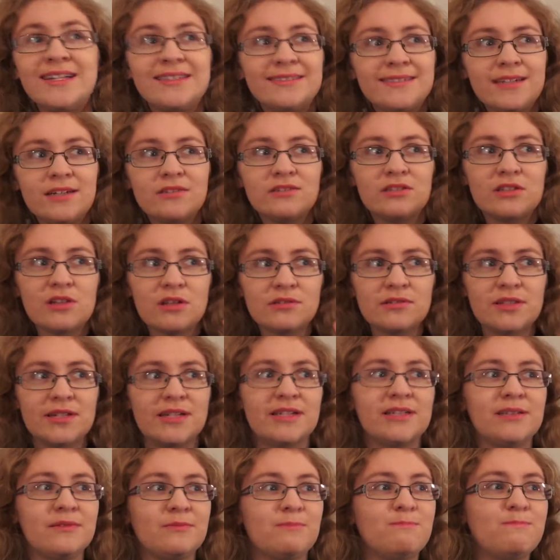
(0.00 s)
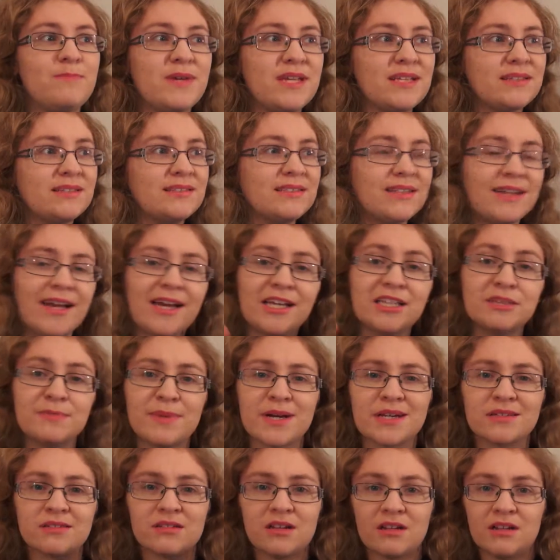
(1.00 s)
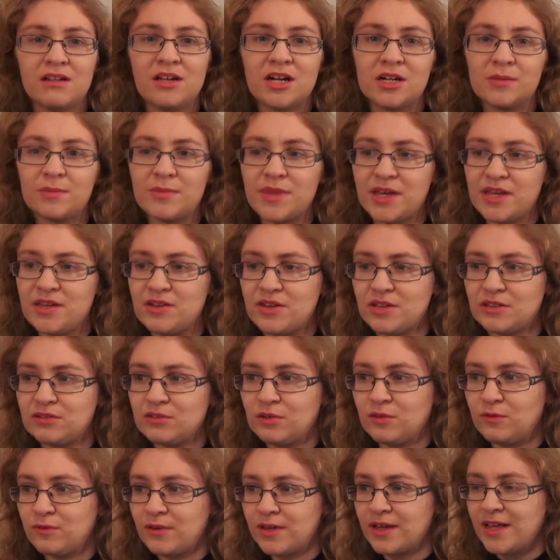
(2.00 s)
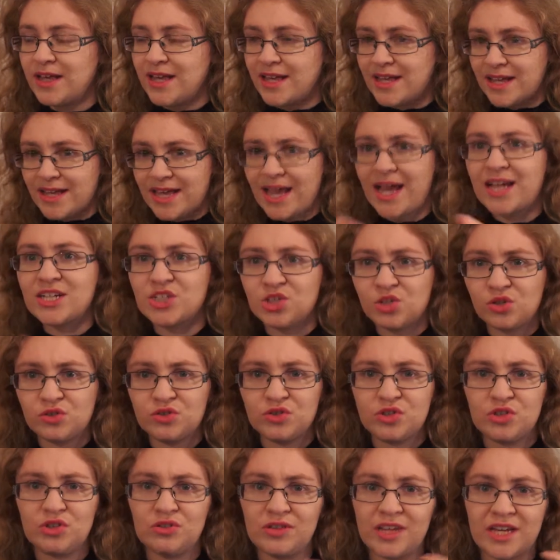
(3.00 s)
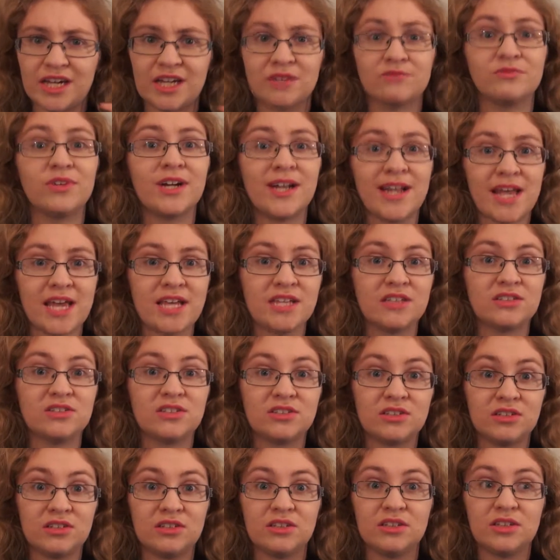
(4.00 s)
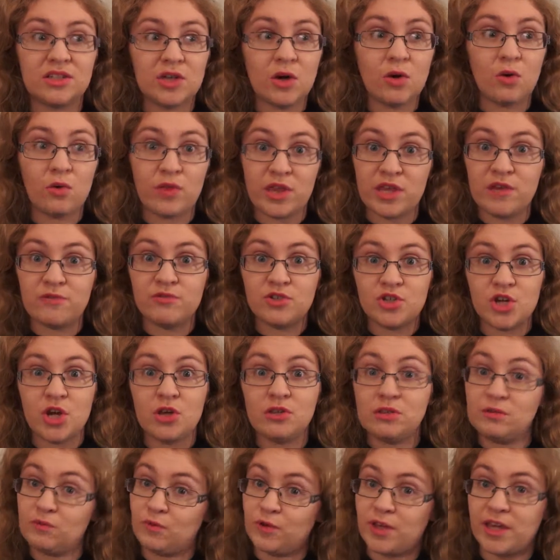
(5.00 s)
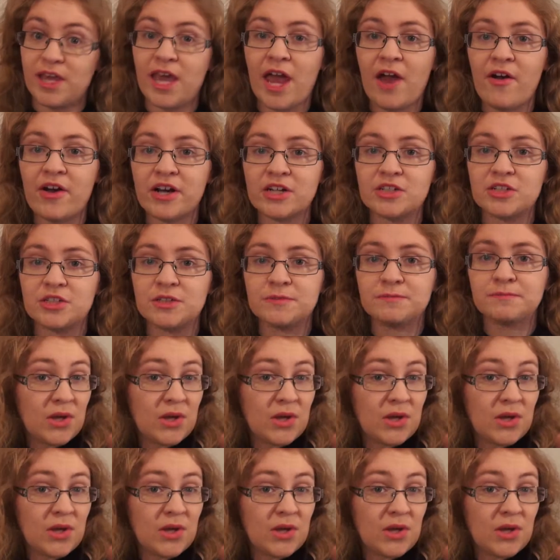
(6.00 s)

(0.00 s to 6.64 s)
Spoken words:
There's lots of little bits and aspects to LARP that you can sort of catch on to that can relate to the goal that you've chosen for your character.